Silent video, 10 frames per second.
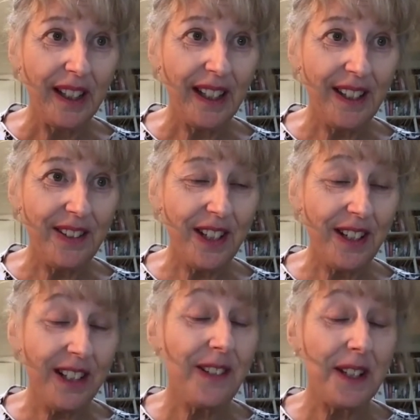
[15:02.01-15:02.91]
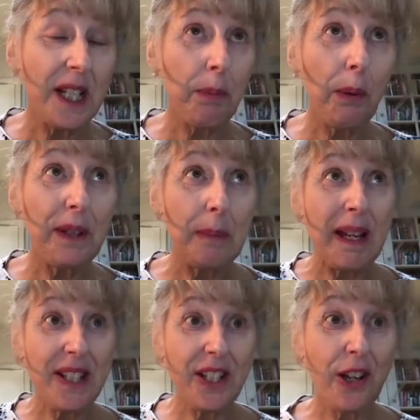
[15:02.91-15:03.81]
And this is probably the
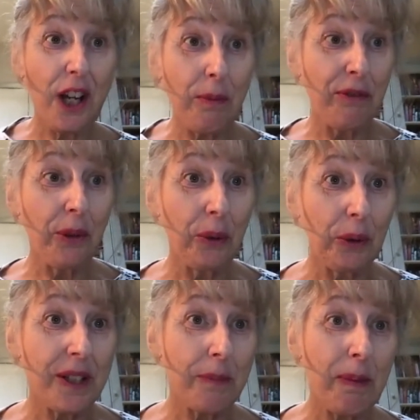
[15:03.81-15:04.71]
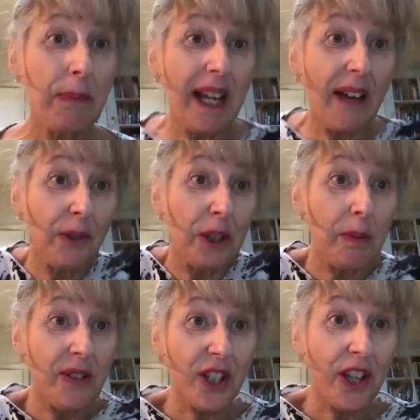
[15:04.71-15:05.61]
best time of all, because people have got a
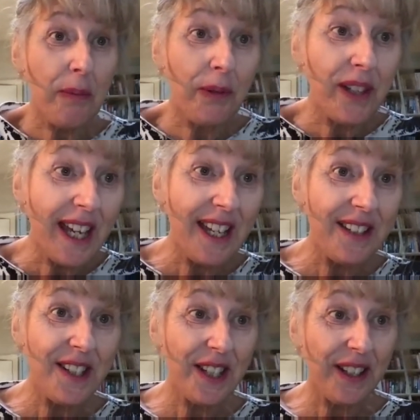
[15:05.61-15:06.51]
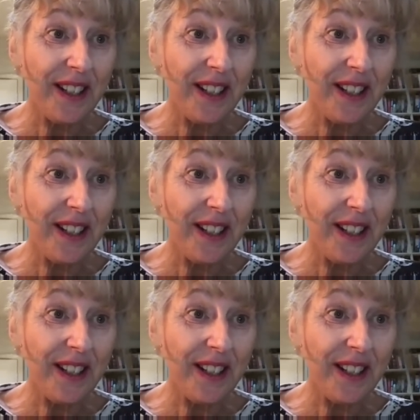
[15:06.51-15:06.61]
bit of time on their hands.